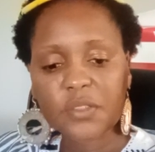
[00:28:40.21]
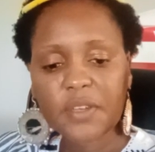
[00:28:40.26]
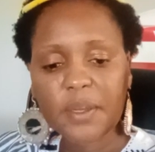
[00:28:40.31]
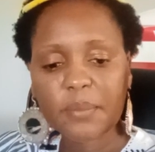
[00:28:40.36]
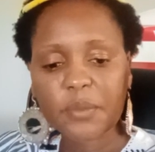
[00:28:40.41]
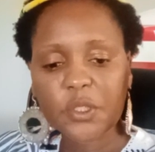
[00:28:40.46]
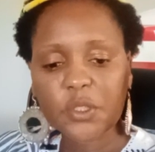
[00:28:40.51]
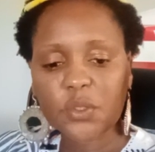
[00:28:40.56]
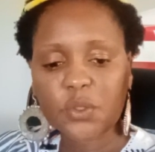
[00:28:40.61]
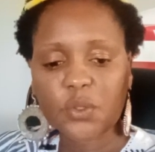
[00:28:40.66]
If
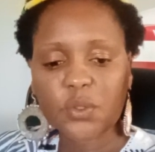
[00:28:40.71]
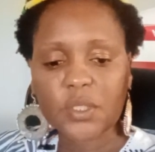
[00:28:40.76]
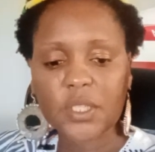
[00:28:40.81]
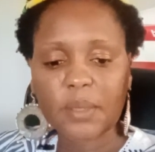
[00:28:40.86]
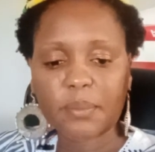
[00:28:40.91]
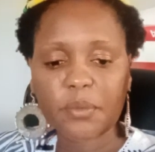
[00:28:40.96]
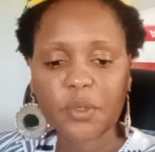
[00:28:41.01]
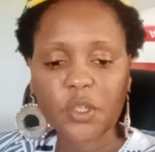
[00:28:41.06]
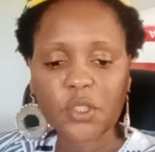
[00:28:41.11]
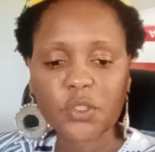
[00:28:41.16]
I'm not good,
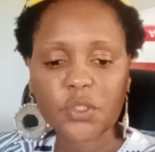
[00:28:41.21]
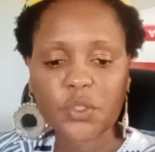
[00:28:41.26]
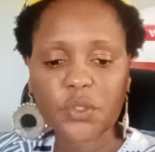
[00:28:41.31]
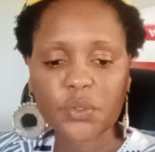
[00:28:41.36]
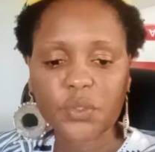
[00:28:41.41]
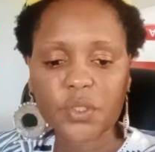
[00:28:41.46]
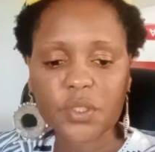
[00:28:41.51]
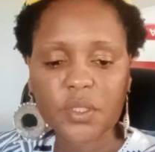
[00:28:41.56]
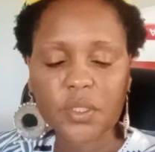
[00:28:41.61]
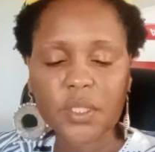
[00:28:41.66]
I'm not
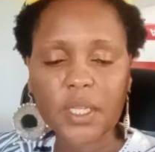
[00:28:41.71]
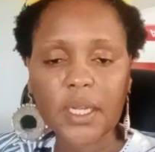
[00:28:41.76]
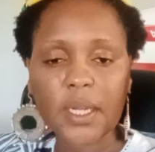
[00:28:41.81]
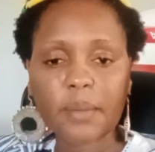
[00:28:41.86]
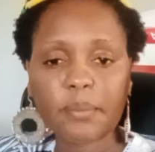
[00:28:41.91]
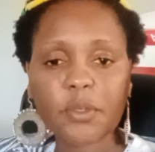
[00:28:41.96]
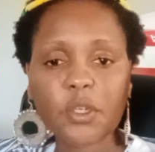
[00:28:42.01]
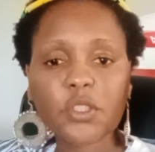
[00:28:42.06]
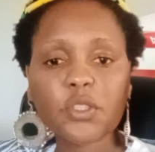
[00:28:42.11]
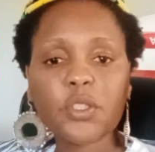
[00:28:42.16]
good. And
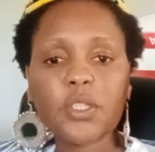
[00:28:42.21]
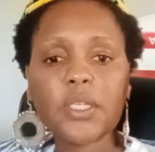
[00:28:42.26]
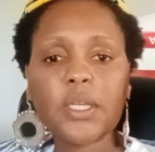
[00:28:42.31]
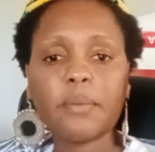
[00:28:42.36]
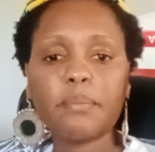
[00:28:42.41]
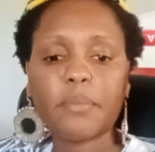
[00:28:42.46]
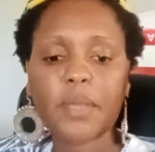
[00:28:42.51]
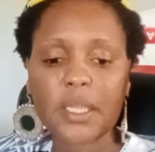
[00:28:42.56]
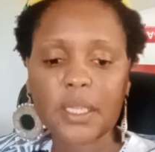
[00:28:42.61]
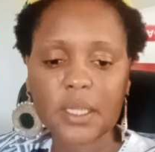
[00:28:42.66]
I'm not going
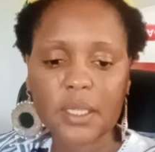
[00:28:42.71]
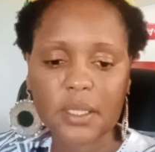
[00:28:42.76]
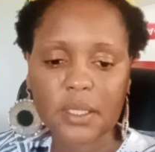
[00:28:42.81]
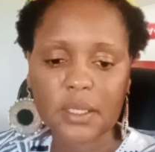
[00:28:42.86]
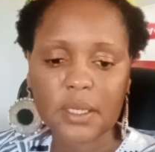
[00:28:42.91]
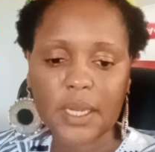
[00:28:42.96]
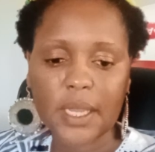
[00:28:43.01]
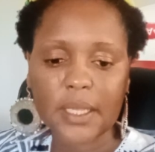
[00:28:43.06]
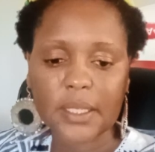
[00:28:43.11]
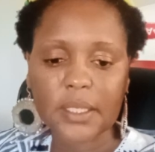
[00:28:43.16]
to
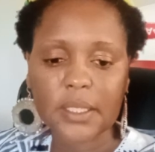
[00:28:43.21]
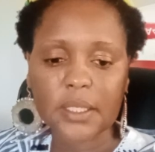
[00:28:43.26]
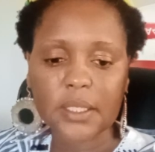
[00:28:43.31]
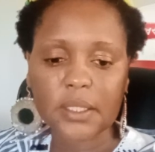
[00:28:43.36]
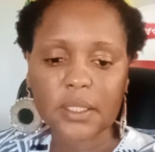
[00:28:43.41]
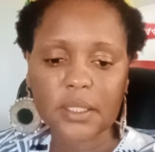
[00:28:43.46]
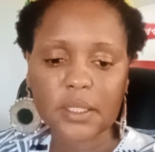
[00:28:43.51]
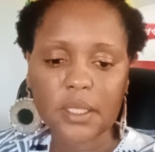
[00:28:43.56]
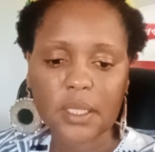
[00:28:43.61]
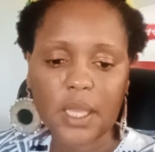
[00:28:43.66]
make like
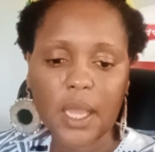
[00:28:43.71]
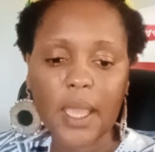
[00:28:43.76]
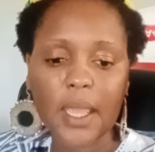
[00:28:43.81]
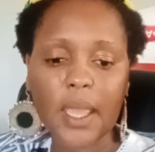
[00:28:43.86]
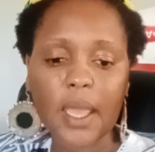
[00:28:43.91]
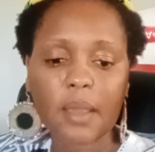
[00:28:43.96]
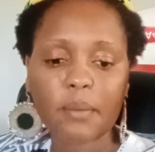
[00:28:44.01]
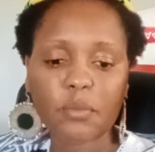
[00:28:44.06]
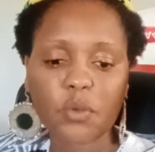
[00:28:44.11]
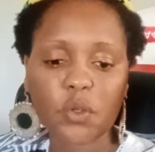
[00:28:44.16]

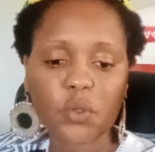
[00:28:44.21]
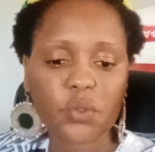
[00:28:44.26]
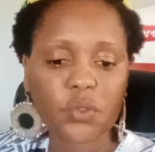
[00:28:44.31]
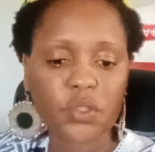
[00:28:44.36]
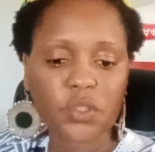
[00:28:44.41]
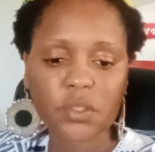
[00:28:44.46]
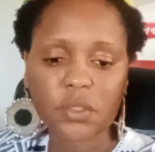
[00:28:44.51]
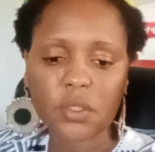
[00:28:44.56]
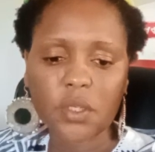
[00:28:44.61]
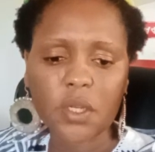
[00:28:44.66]
I am
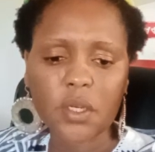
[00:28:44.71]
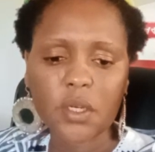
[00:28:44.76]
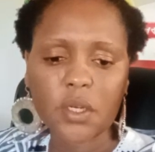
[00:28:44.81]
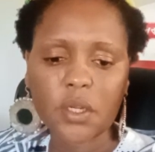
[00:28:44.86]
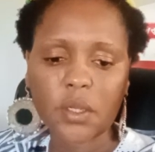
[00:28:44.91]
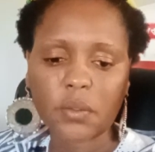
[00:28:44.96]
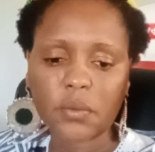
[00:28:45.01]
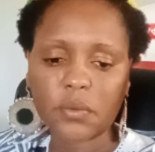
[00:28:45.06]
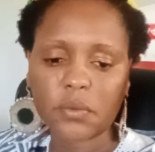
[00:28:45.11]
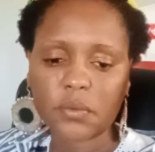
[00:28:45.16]
good. No, no,
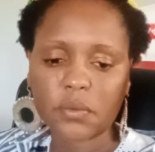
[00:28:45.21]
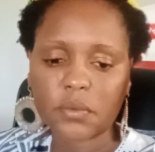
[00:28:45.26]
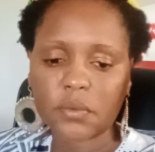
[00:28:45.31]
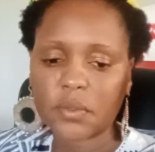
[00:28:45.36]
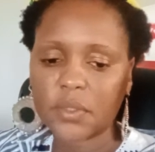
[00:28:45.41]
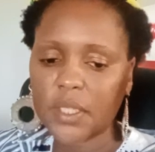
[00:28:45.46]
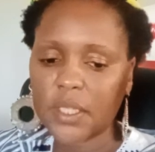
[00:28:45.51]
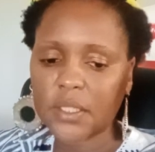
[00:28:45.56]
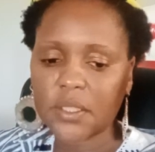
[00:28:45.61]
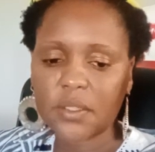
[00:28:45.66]
no.
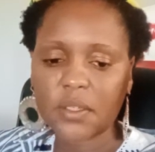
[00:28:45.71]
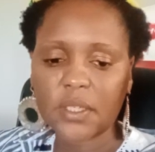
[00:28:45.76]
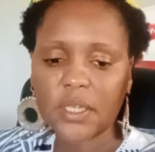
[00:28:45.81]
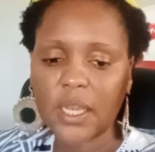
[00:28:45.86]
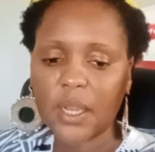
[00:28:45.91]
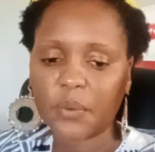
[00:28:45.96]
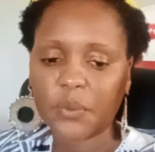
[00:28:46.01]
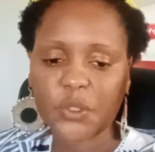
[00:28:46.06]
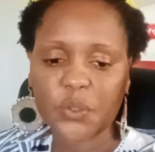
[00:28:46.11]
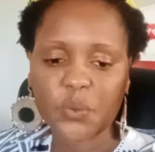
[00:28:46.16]
That's not
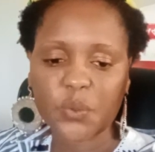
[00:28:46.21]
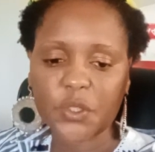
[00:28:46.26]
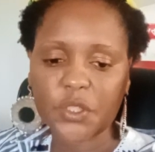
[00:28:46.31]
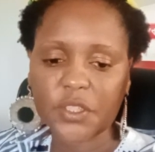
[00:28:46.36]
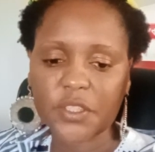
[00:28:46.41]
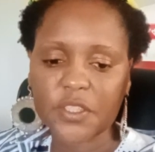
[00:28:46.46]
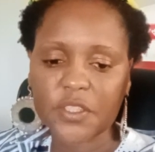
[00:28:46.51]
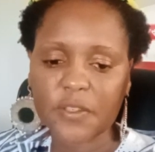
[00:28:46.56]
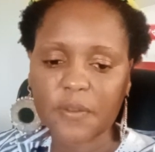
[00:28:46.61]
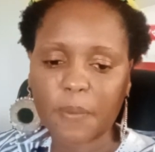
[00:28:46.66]
how it
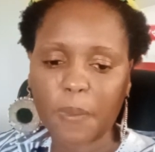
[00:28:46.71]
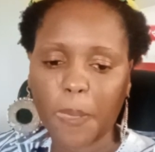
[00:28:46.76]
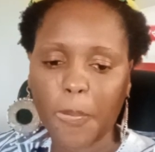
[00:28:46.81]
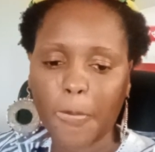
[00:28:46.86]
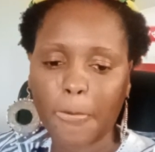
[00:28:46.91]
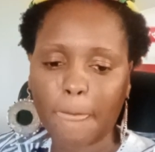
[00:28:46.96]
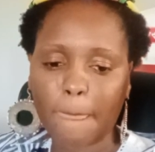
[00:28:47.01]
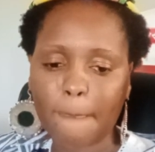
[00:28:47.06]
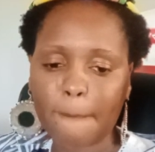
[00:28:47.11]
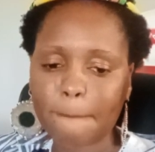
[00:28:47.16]
works.
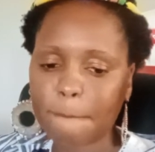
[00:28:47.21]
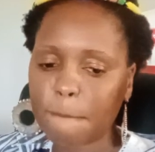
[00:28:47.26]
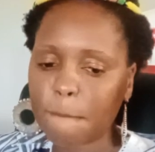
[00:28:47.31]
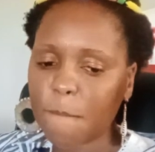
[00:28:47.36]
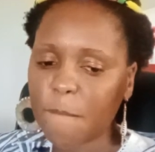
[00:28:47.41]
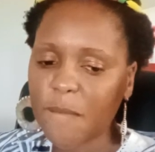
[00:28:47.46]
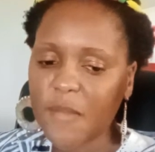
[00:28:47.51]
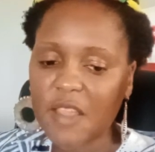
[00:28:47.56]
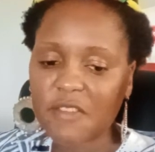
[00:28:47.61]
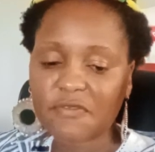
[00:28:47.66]

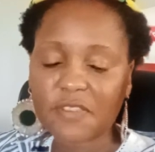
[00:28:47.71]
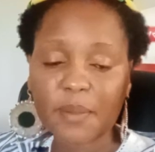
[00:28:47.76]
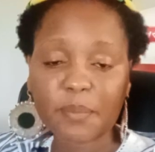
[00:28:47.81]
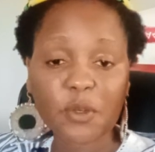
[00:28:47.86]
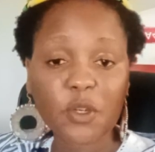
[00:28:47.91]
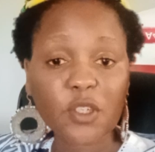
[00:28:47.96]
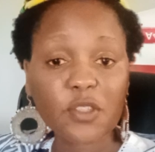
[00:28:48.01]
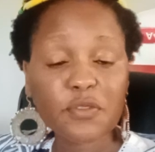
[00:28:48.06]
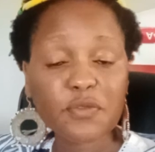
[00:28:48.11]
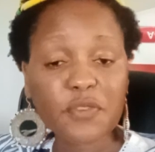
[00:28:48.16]
If
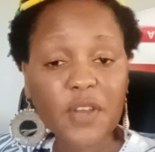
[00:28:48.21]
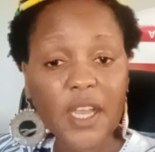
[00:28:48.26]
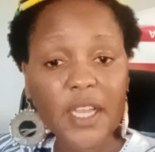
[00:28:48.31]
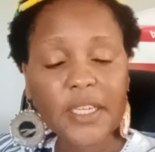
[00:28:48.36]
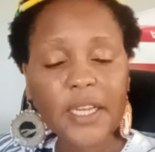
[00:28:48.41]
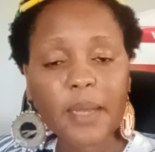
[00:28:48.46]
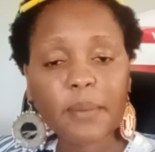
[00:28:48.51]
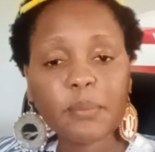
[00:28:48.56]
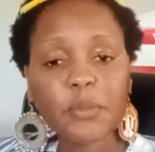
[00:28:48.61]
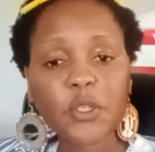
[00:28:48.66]
I'm not
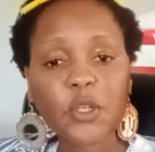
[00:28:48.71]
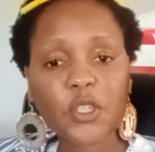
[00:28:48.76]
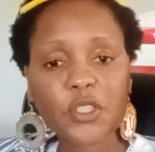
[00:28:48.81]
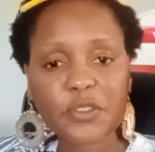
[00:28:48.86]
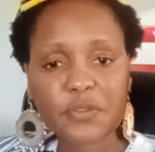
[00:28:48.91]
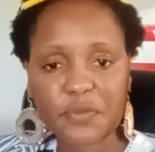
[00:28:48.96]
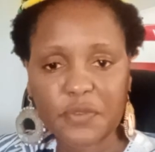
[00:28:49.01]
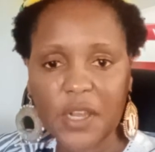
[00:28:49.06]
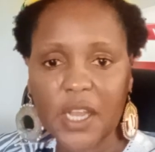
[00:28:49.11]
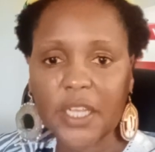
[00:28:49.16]
fine, I'm
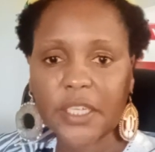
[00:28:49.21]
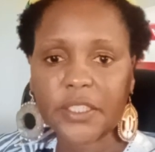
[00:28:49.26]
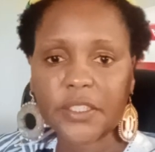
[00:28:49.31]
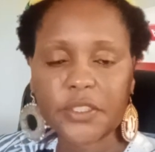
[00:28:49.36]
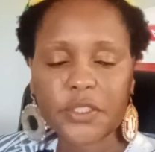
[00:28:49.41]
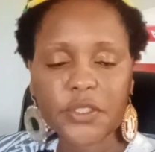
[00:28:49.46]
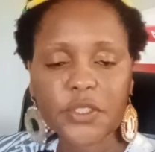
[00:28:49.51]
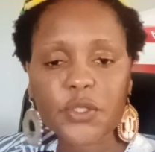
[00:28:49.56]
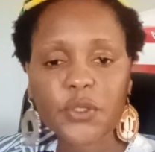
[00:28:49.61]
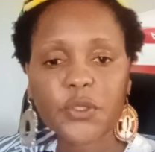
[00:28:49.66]
not
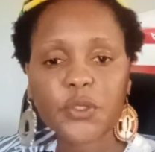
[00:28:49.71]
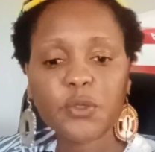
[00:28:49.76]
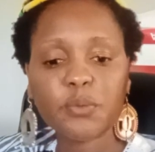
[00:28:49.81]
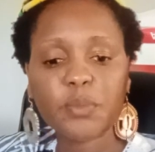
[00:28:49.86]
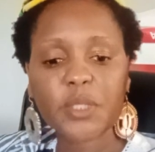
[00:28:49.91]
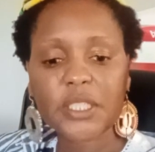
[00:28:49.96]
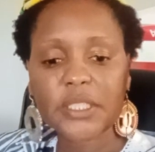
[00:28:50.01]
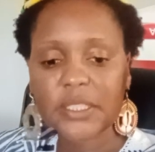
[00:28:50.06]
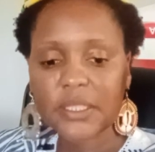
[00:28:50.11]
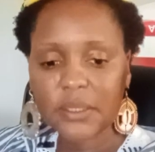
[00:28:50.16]
fine. So, you
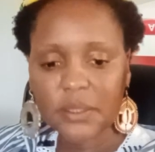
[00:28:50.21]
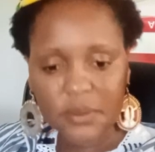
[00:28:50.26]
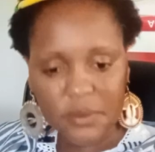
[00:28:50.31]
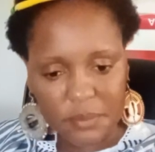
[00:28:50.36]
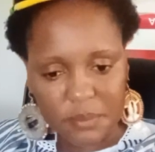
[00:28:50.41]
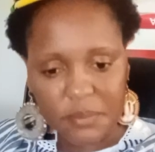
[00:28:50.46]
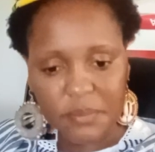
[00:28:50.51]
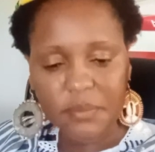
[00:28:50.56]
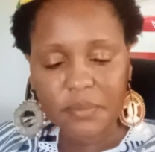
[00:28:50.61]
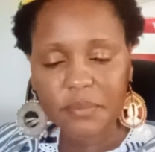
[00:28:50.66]
better
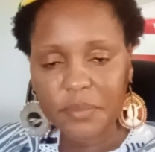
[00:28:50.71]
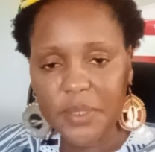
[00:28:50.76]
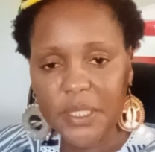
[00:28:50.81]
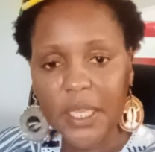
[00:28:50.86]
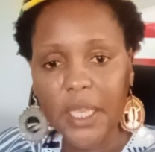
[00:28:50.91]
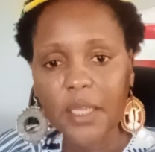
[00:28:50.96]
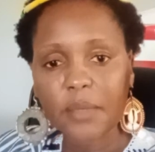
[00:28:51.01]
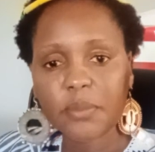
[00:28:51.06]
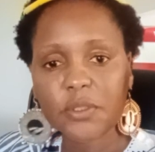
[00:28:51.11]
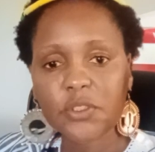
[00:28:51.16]

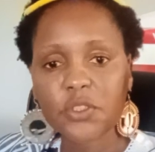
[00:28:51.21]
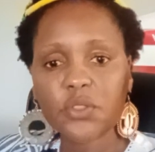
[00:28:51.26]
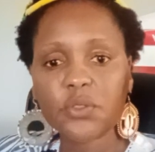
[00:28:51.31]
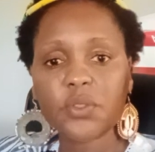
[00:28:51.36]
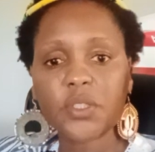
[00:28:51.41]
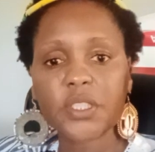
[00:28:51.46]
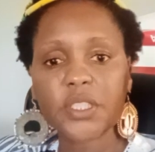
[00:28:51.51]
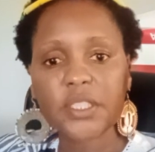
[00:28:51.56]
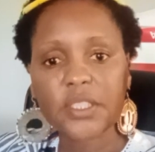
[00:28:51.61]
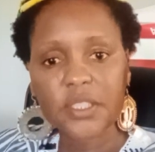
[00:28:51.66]
be able
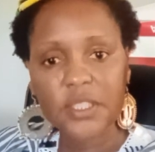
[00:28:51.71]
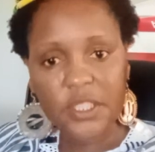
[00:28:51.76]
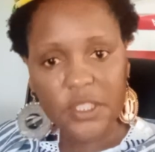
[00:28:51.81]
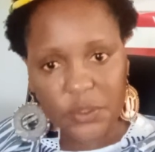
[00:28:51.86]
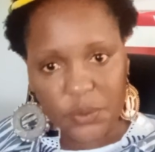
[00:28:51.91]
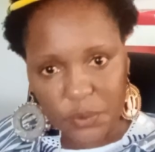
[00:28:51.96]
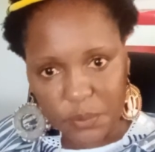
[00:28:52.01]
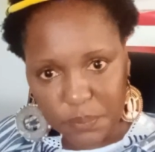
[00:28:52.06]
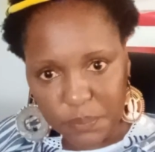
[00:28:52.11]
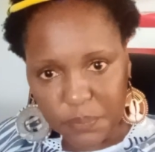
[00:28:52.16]
to read
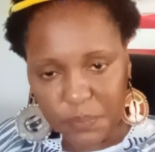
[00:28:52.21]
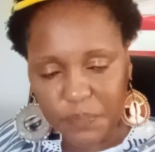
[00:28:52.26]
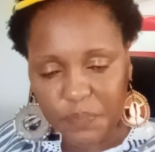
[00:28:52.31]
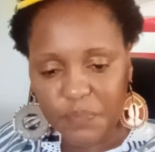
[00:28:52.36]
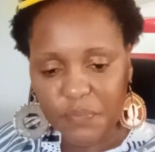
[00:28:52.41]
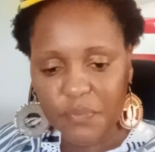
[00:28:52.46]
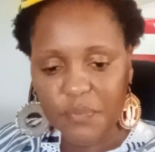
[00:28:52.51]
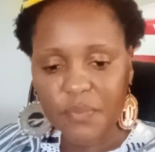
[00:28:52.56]
the room.